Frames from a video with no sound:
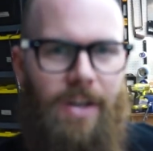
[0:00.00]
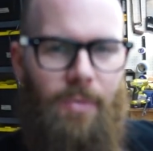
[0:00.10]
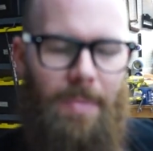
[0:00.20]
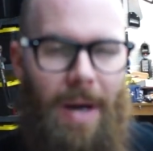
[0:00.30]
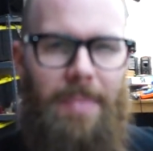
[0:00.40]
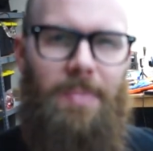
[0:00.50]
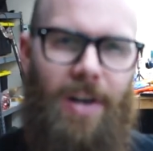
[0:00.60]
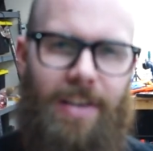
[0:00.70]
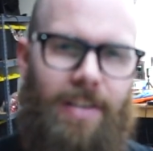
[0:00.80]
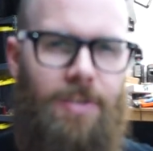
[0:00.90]
We might be
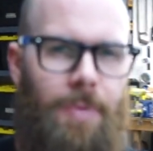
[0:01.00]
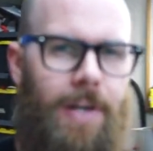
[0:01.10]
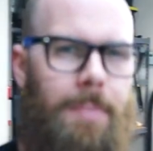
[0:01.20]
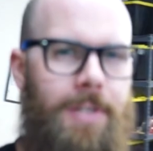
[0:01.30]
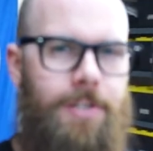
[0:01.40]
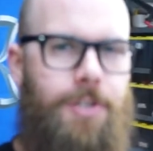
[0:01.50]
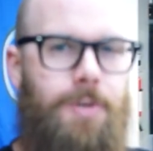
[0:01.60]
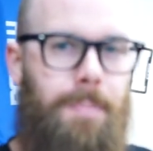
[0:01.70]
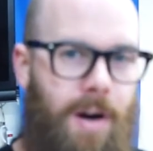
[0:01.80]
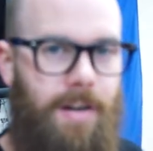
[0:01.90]
breaking this one up into
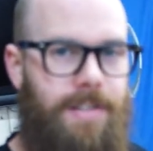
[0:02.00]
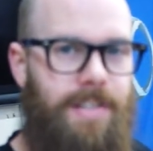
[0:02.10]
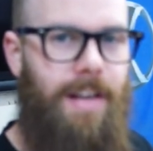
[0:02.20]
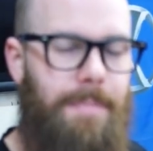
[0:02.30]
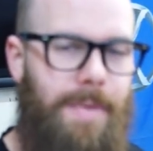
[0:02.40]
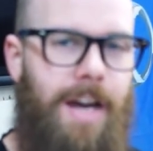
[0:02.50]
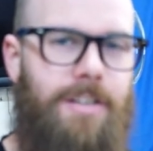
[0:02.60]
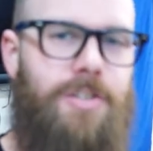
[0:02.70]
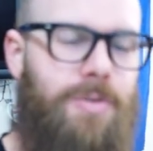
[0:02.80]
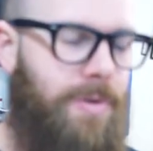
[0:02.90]
two parts. I'm
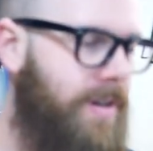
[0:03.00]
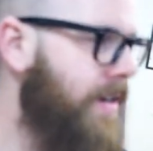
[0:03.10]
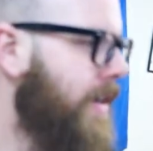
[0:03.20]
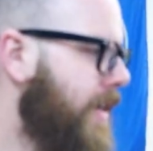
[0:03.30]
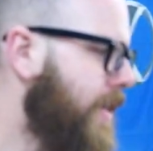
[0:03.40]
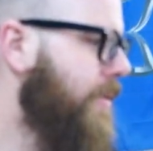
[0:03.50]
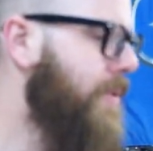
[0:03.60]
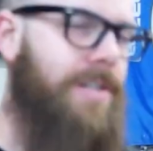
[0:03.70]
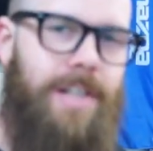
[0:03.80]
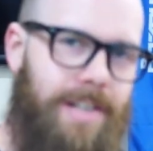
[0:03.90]
not sure.
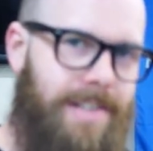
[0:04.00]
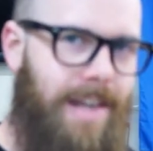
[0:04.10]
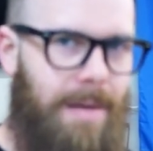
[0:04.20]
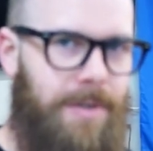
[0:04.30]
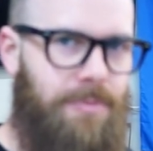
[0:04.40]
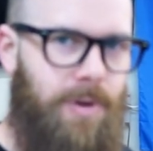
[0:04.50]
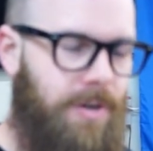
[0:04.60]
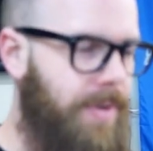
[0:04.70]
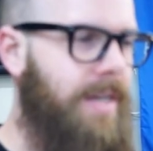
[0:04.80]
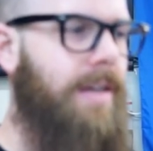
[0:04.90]
We're just gonna see how much
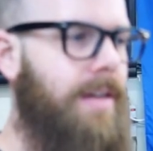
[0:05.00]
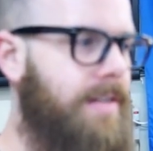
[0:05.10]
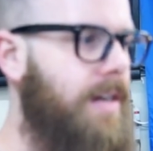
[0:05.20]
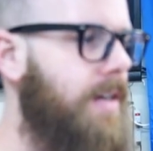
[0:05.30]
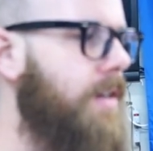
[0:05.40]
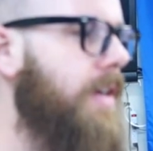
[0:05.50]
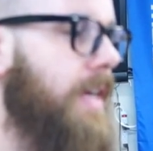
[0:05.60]
work we can get done